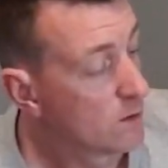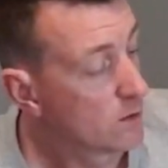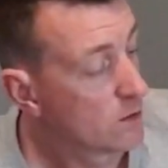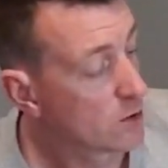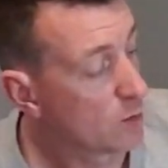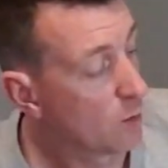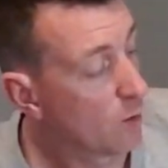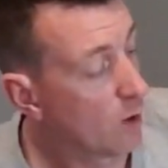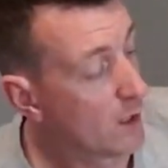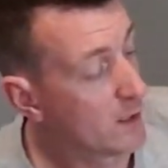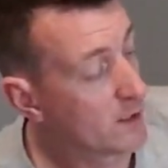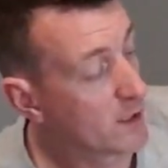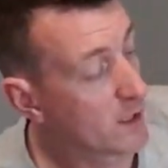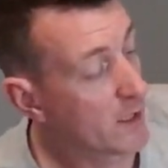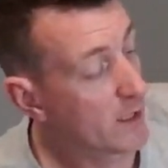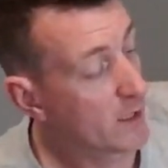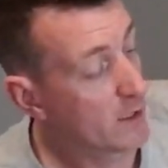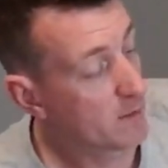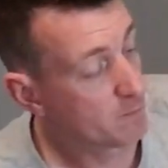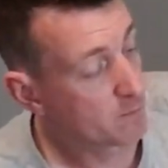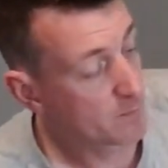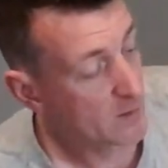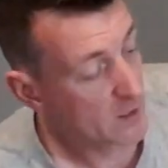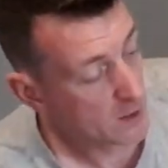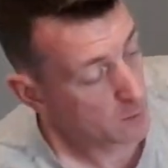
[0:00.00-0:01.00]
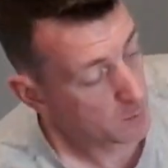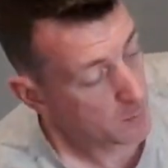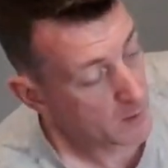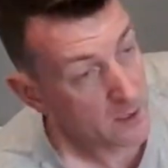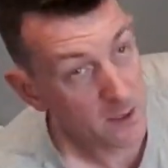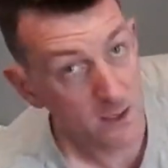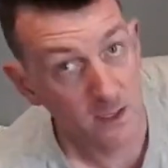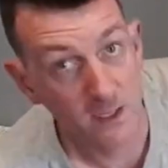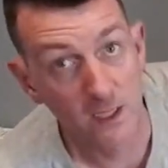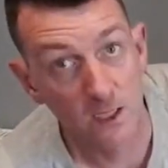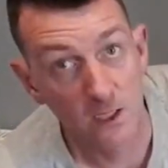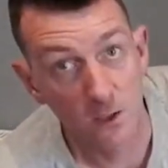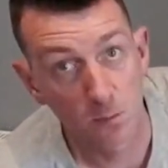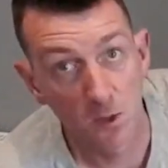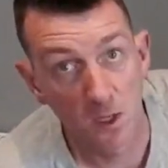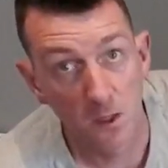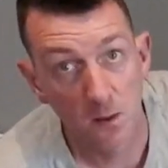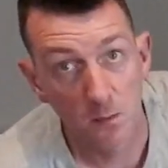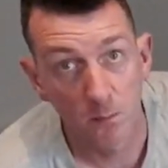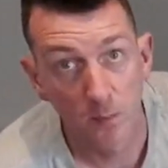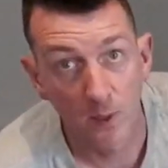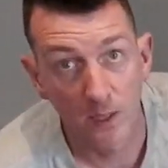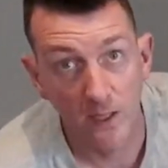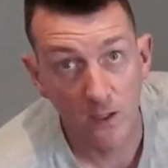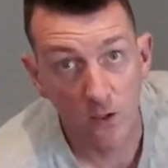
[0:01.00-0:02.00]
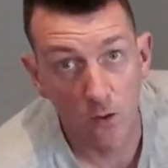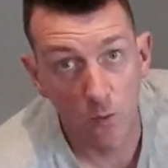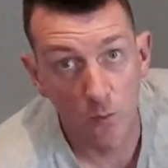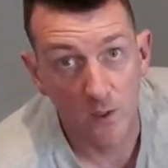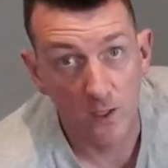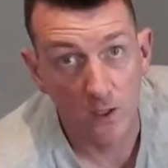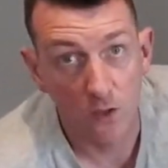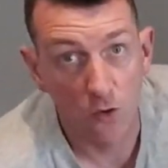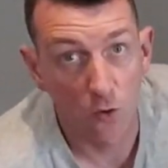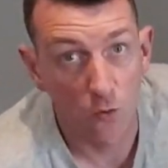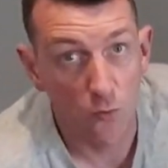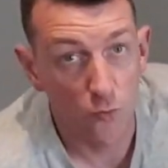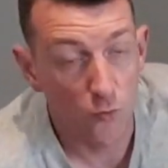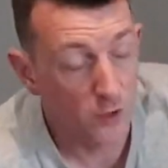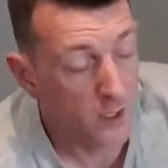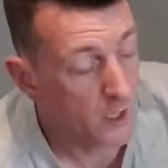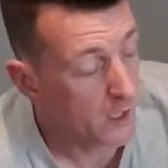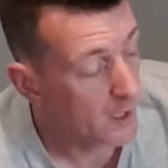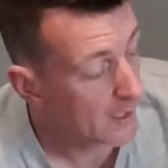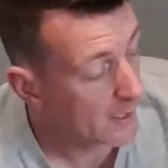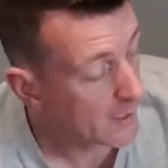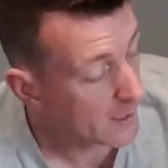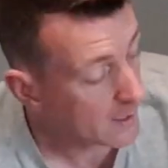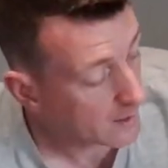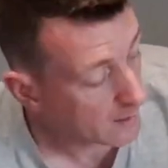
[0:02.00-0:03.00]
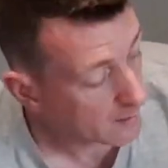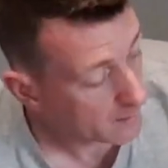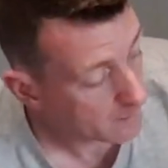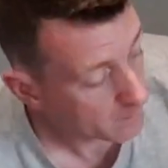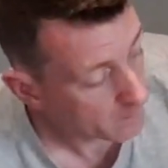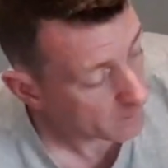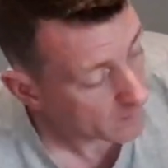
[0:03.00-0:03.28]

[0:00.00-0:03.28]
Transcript: So what is it? It's been sent to me by a company called Reolink.